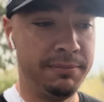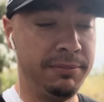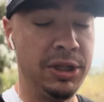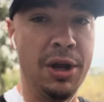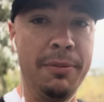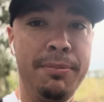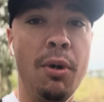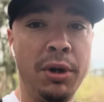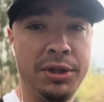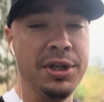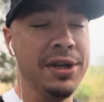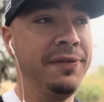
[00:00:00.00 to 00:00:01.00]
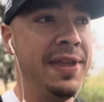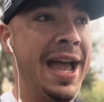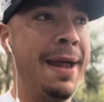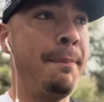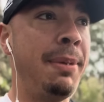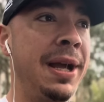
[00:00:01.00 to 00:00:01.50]
you know, portion of
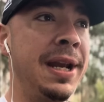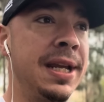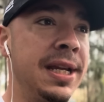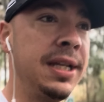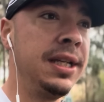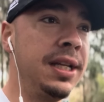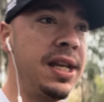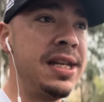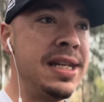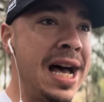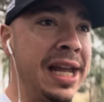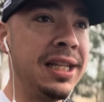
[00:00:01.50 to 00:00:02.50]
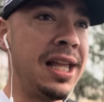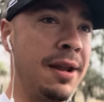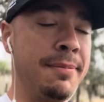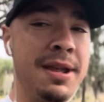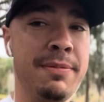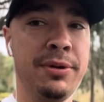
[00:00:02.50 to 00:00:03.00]
that. But not a lot of
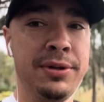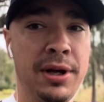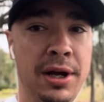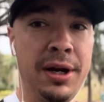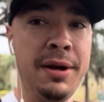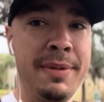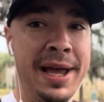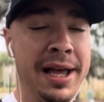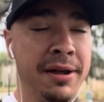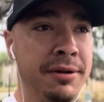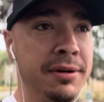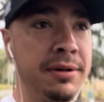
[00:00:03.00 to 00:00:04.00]
people talk about